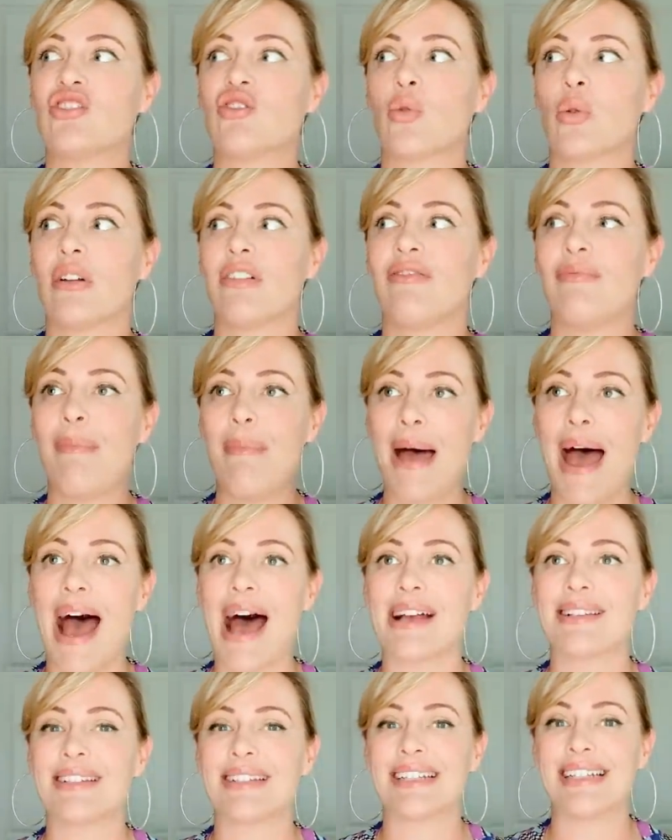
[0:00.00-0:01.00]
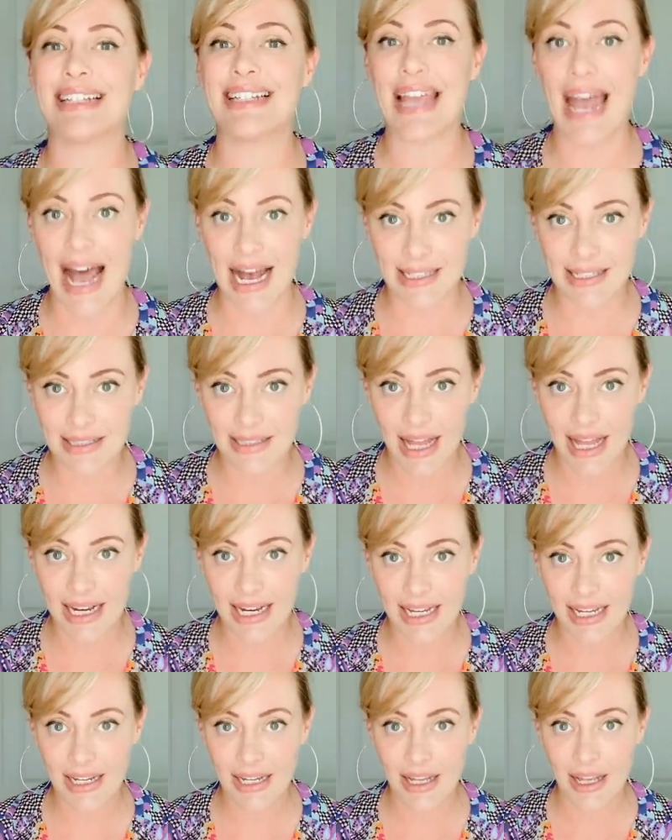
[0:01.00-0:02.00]
sort of mass
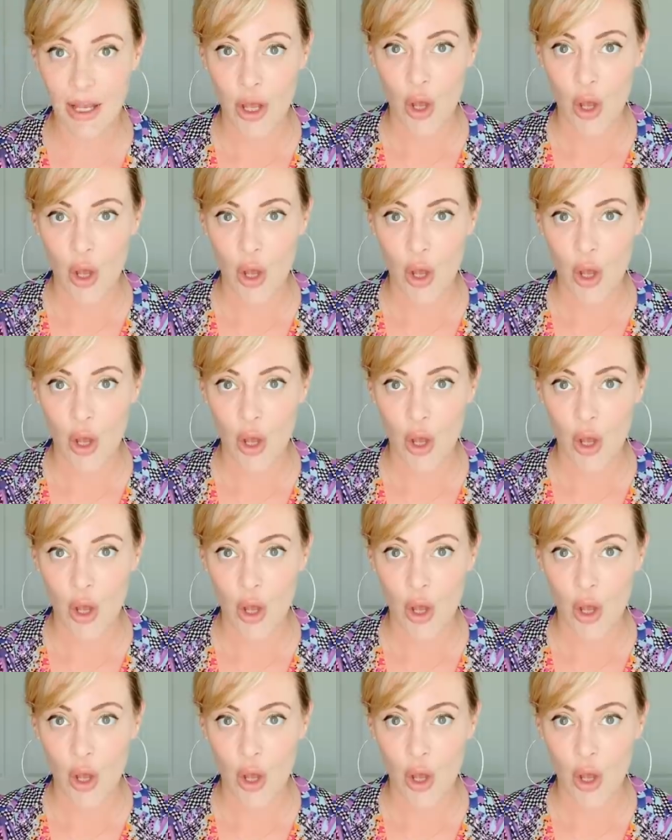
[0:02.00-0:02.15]
gaslighting